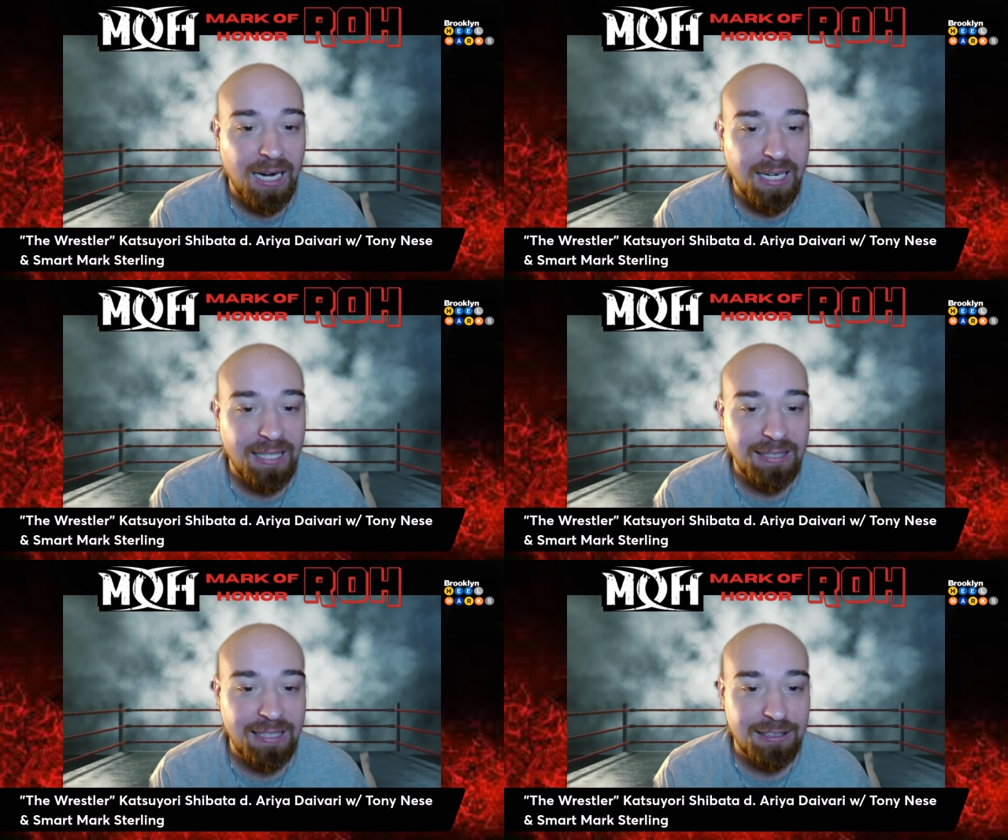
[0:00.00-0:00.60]

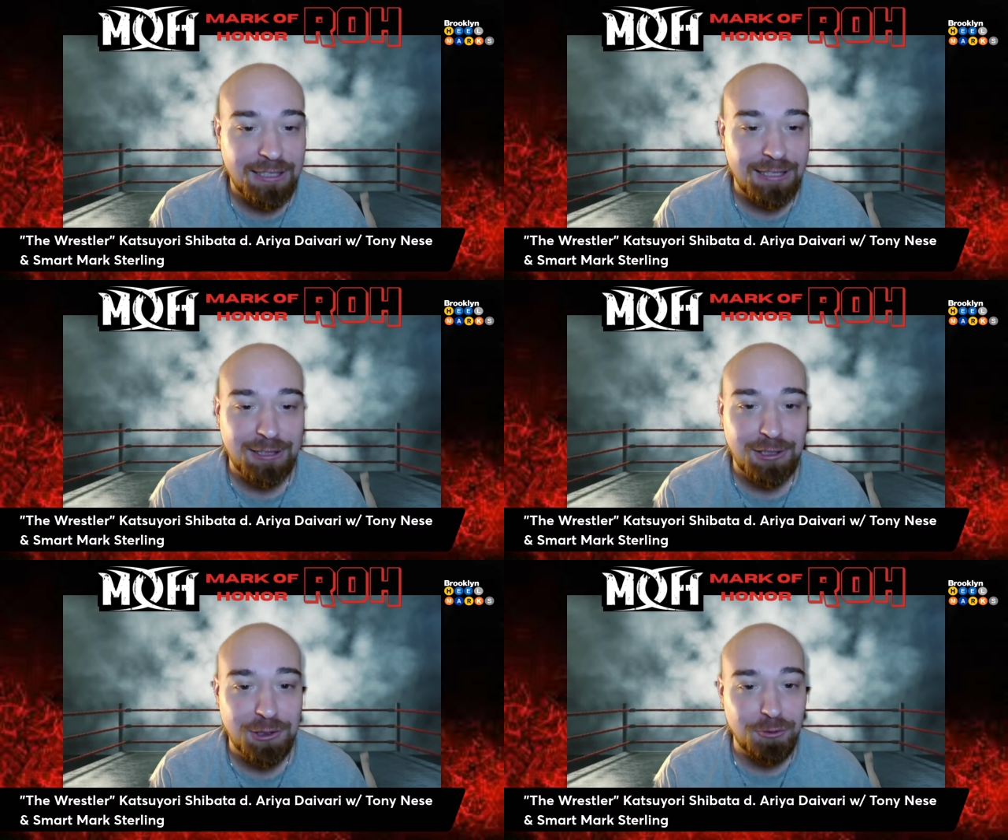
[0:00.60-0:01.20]
It's a
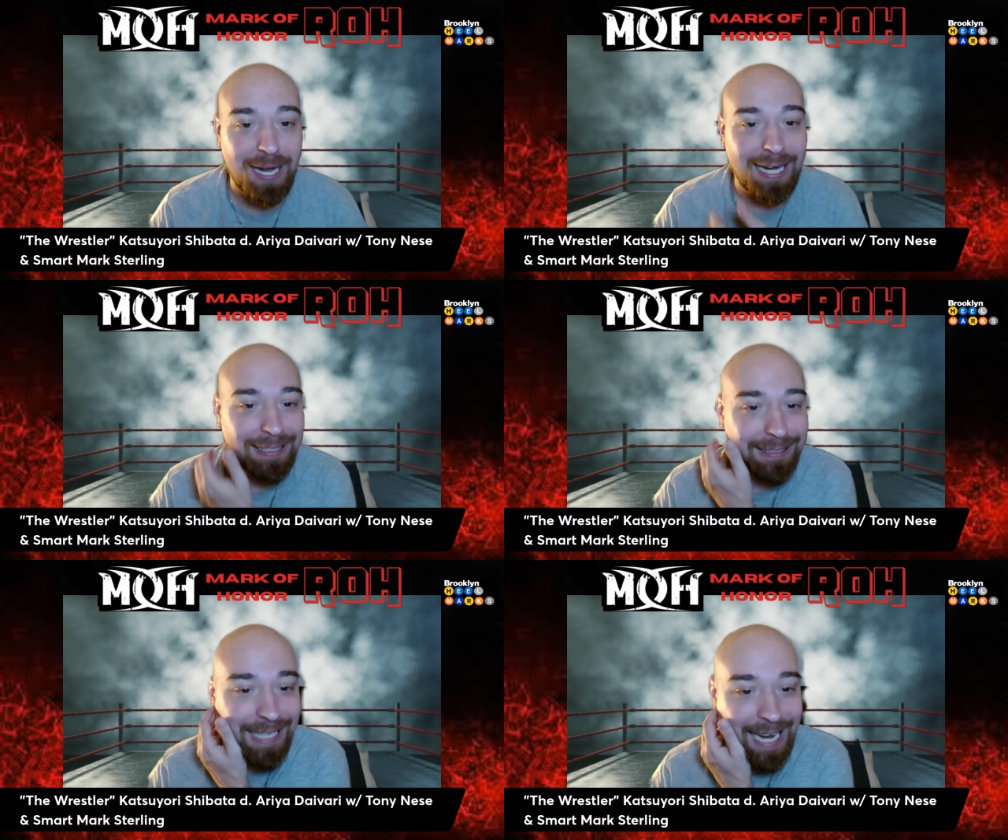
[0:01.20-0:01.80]

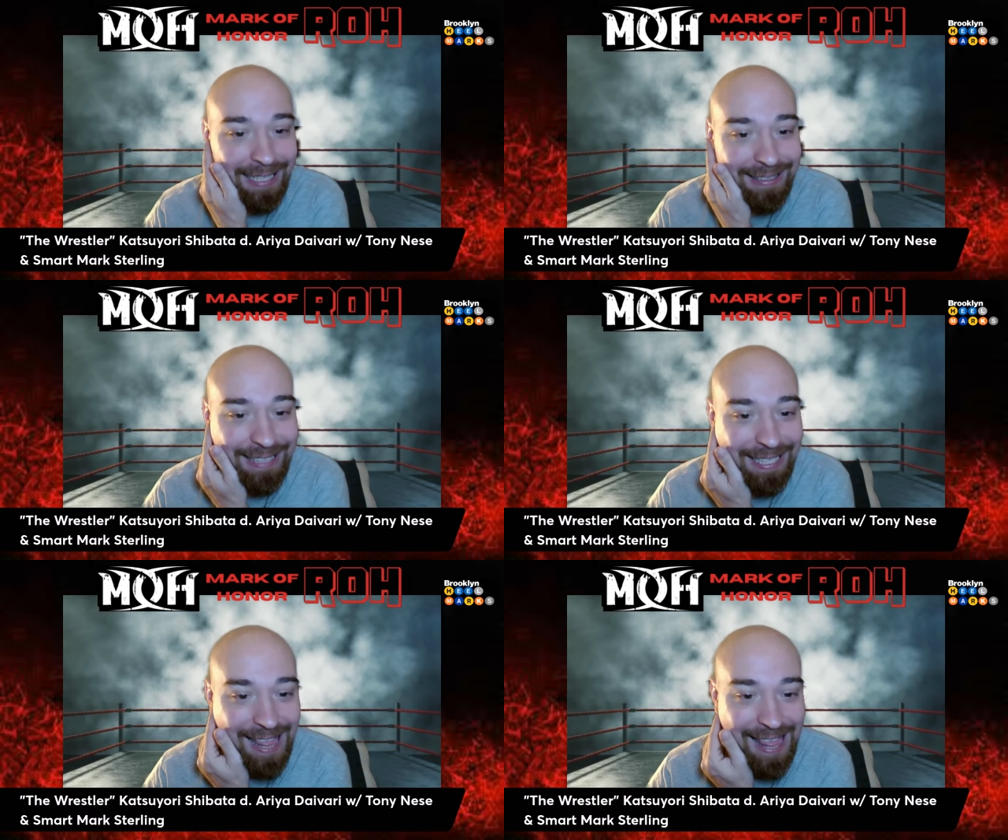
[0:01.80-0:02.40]
strange case
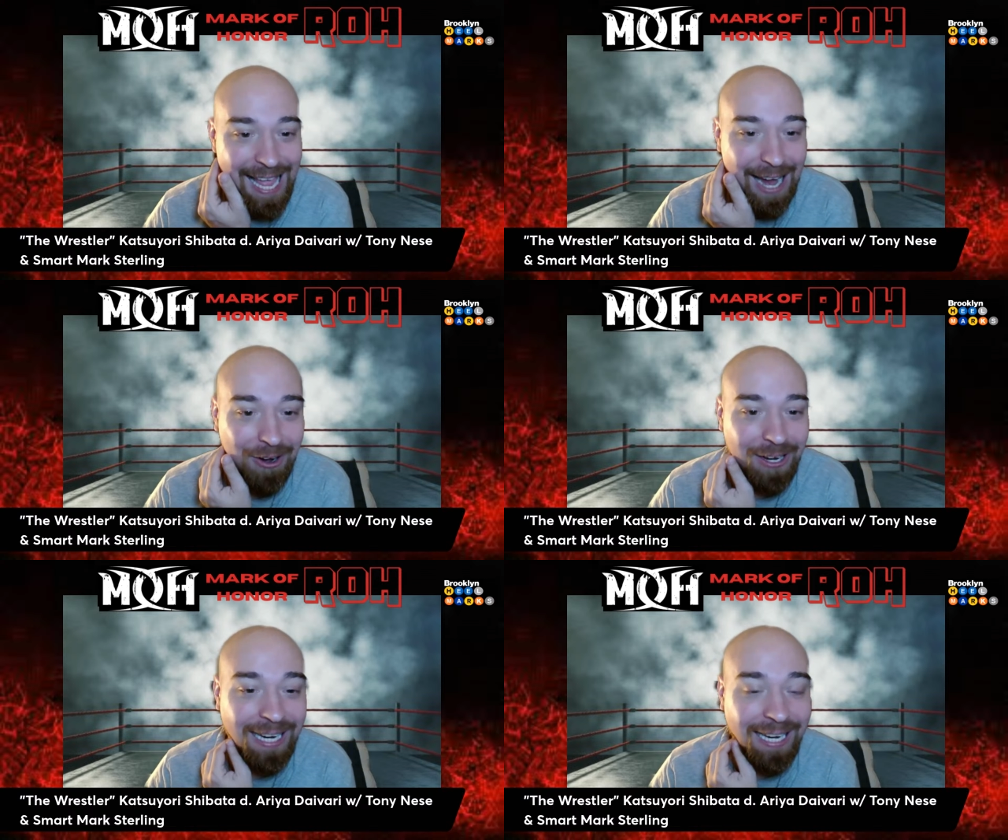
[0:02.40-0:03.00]
they
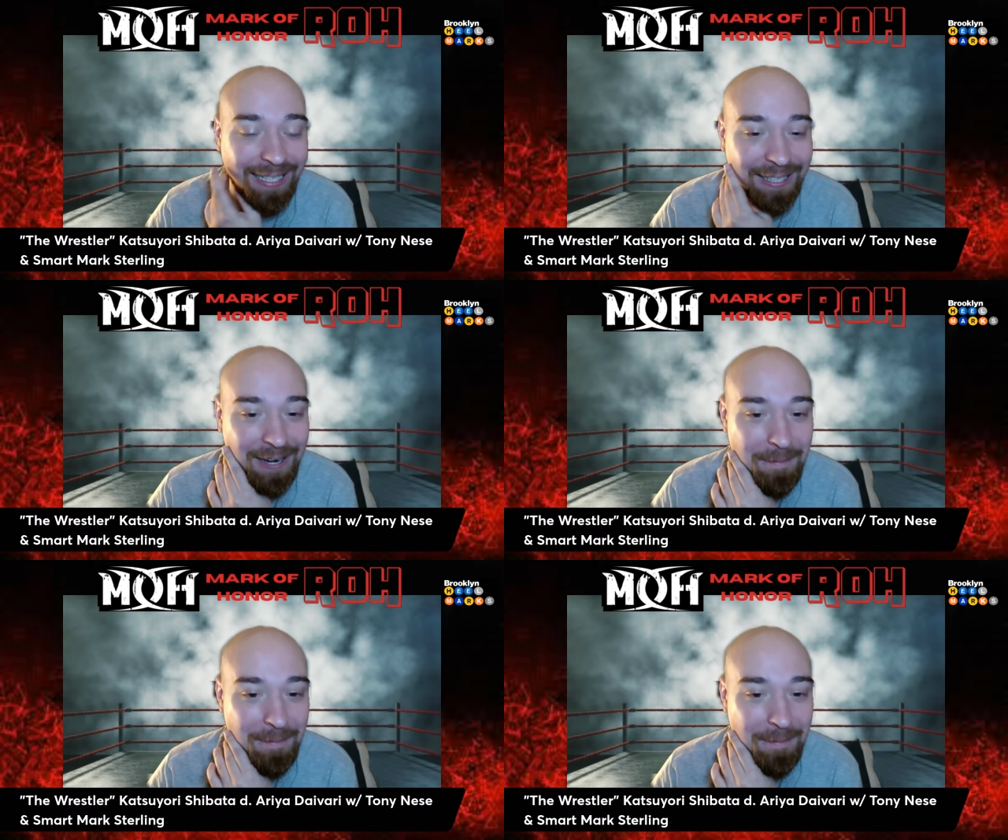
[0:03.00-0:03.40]
are in,